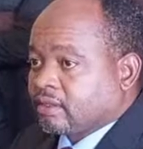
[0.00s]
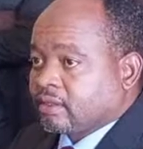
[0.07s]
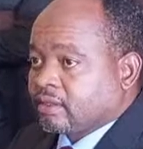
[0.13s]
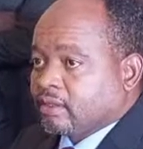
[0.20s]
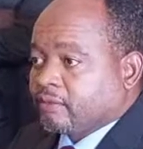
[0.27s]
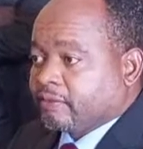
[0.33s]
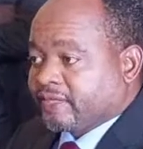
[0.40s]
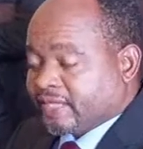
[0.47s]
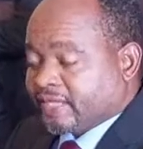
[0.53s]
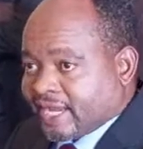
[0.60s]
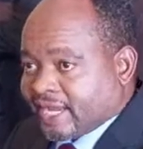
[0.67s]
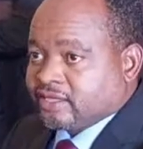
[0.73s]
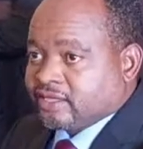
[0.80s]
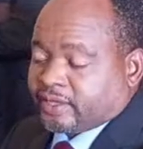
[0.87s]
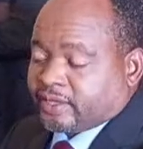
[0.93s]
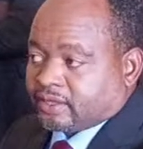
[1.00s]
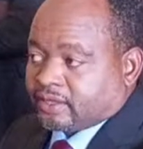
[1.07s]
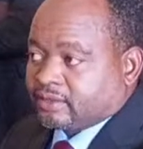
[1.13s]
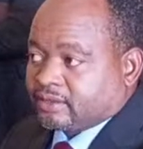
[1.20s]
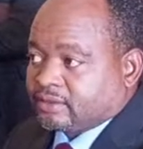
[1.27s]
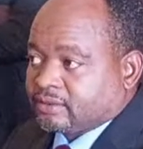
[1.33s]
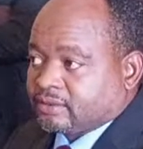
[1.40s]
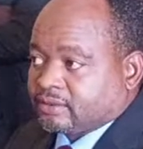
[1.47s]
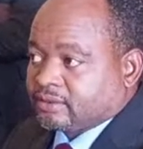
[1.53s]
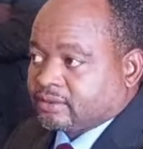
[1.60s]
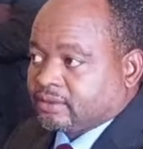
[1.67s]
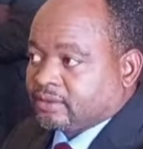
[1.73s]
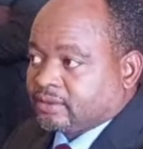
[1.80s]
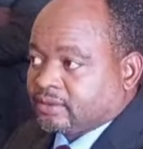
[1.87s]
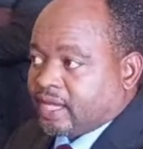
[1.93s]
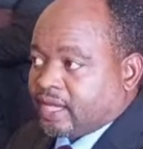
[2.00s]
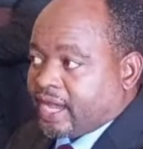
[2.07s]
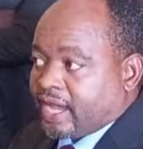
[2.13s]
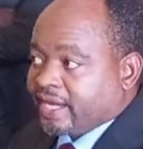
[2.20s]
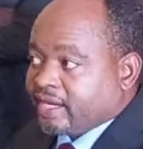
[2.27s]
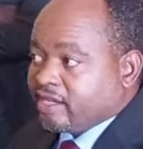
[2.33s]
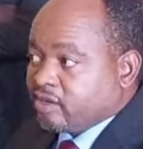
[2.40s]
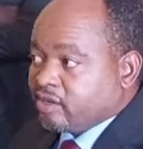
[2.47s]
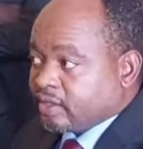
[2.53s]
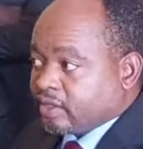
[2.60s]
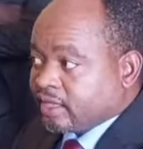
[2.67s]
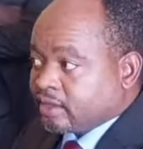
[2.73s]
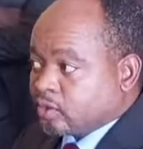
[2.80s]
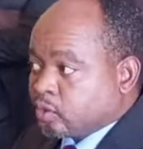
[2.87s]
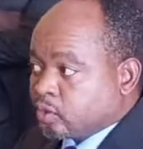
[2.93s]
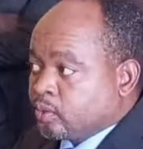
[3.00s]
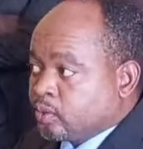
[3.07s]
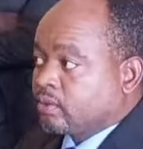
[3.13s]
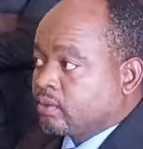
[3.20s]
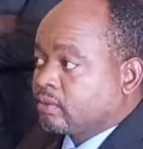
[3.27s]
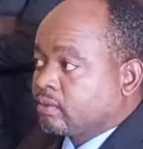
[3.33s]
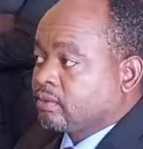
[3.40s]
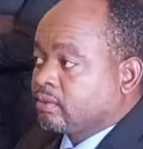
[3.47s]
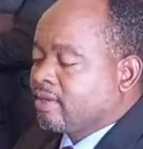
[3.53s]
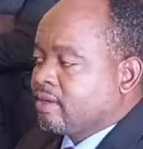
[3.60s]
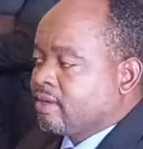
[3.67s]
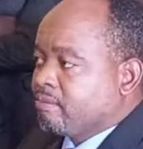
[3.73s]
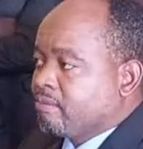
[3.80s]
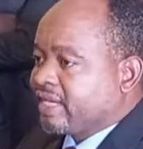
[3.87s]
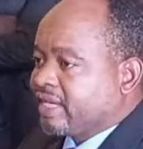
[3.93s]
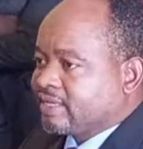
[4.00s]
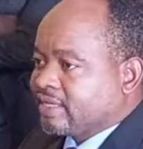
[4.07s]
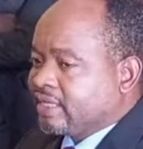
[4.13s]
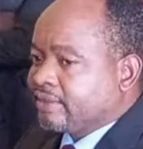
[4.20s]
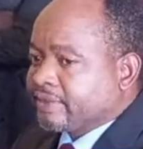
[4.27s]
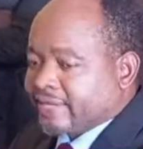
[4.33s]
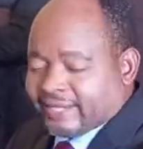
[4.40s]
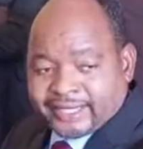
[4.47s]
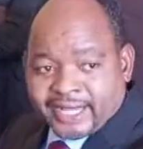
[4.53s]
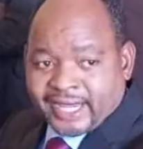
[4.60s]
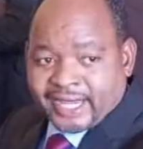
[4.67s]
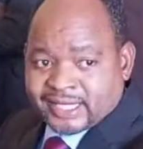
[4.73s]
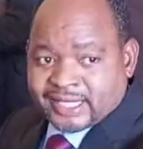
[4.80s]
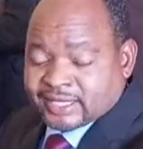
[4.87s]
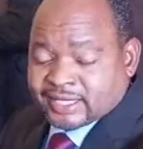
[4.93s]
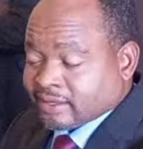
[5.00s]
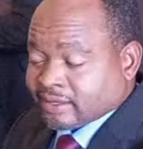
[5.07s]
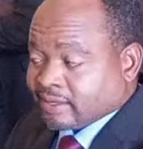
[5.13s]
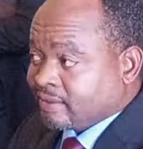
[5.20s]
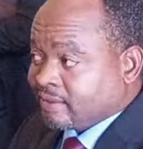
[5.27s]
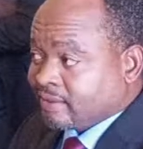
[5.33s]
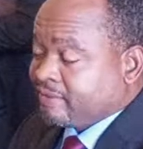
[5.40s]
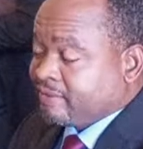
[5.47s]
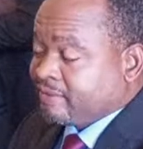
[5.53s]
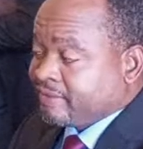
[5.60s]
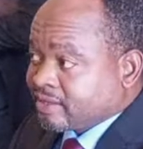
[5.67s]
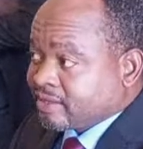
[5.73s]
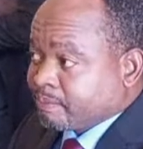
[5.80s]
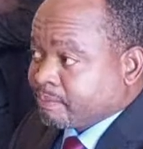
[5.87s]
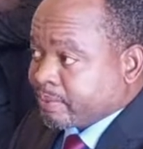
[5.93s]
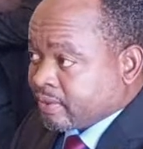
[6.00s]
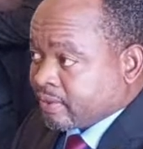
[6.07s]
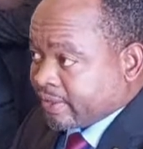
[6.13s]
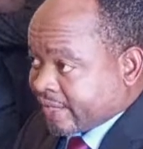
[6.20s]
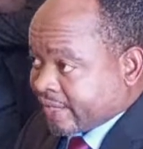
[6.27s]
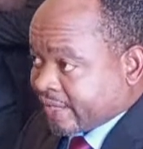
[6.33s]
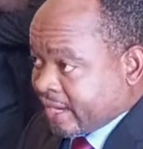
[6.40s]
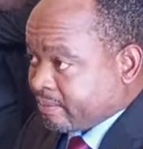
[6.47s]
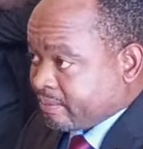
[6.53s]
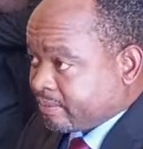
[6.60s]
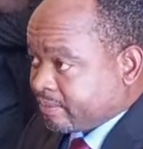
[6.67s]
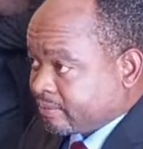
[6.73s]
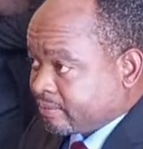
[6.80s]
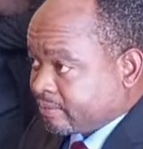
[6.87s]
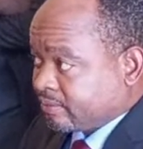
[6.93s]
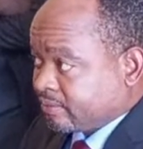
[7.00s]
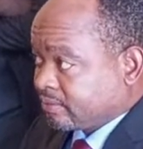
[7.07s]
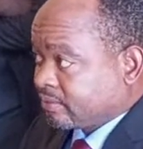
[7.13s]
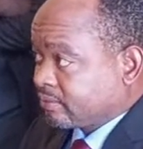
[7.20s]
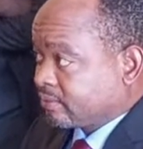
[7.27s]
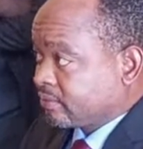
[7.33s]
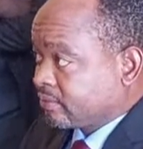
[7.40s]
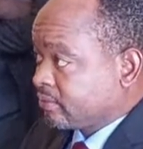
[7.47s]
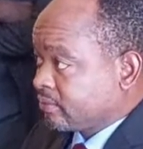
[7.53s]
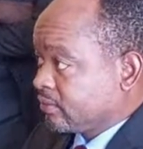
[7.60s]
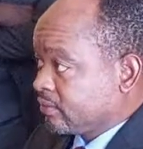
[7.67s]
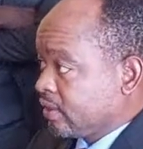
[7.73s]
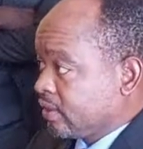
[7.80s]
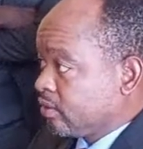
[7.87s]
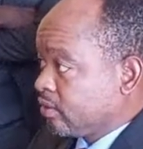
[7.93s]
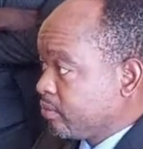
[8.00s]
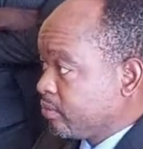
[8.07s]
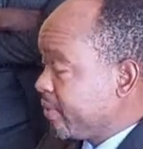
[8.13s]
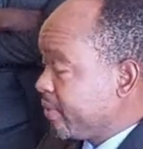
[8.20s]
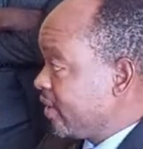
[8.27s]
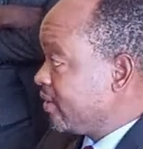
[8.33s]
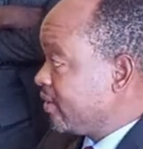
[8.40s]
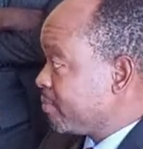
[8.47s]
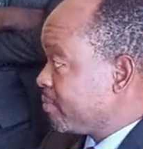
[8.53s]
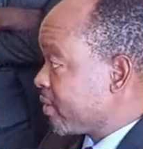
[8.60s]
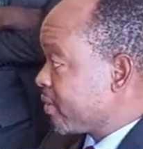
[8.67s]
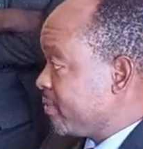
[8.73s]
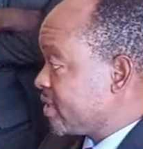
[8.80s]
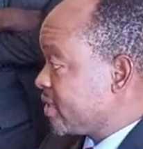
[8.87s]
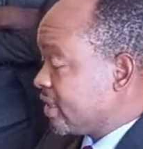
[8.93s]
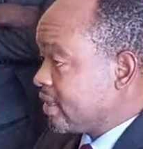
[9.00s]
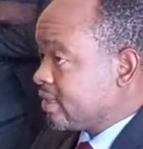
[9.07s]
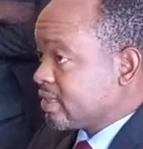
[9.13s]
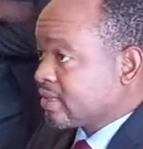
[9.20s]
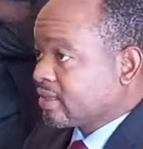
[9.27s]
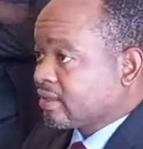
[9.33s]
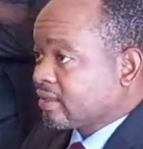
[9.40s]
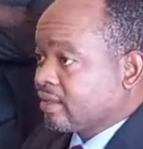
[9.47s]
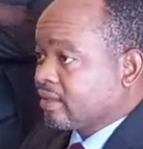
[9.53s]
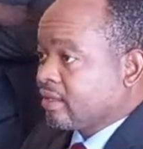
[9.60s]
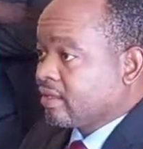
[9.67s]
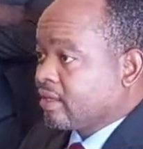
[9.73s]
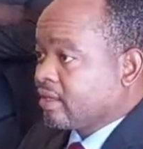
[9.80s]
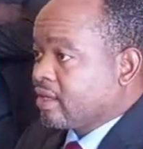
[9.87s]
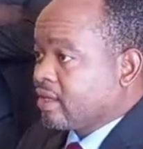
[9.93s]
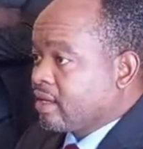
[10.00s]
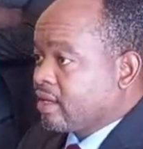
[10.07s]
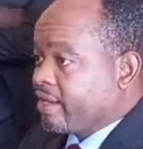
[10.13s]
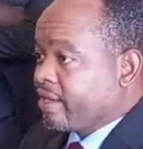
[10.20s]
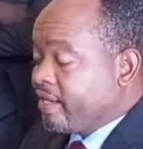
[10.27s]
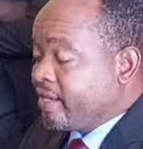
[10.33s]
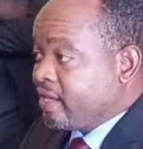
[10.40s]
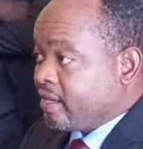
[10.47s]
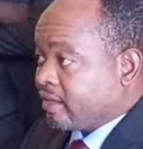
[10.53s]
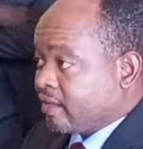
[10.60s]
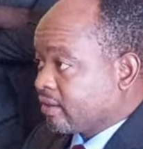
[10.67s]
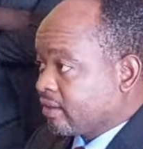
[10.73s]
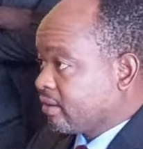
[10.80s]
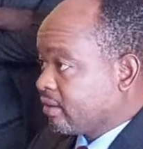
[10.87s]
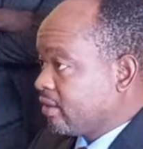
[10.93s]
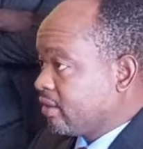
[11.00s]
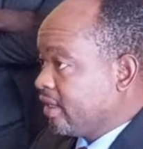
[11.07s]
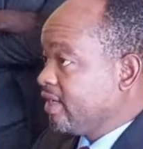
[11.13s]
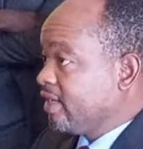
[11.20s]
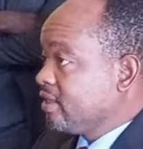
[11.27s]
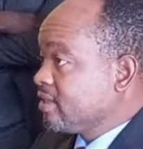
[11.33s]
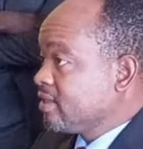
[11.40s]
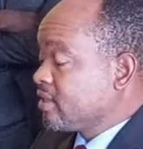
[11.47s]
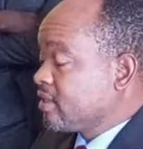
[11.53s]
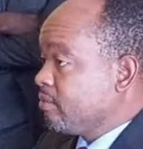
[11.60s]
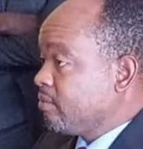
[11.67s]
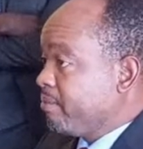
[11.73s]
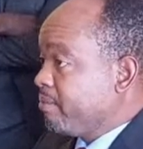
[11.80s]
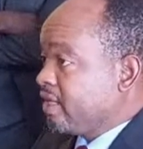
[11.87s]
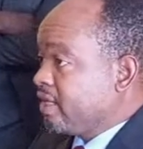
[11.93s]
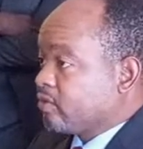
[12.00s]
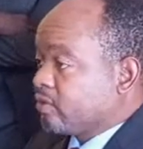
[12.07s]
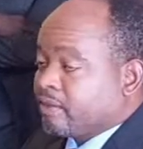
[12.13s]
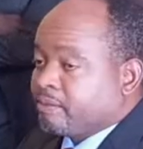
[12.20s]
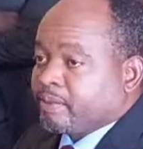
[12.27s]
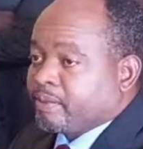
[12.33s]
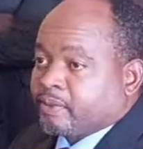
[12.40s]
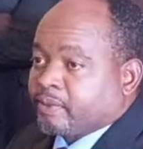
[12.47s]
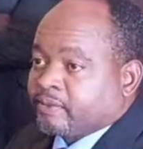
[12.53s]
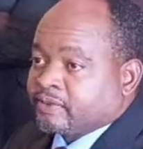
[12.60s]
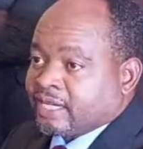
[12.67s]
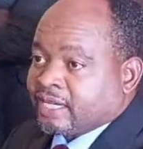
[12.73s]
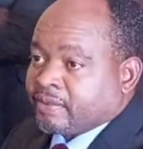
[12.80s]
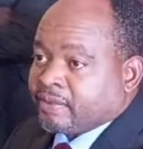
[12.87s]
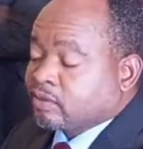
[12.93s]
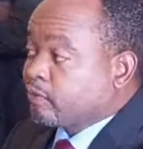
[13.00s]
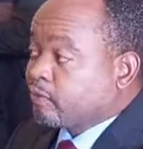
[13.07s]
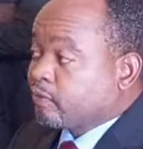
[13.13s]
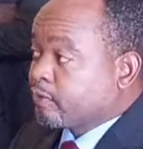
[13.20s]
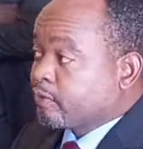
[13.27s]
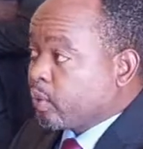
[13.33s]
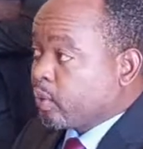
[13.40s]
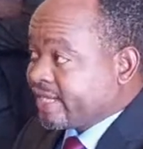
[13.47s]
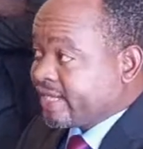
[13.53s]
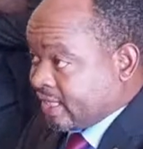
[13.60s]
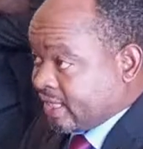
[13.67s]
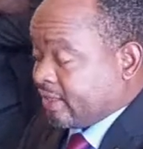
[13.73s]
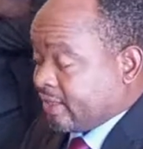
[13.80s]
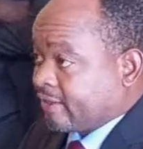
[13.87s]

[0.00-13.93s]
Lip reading: for the country, and in order to materialize that program, to bring the promises he and his team made to the people of Zambia to fruition,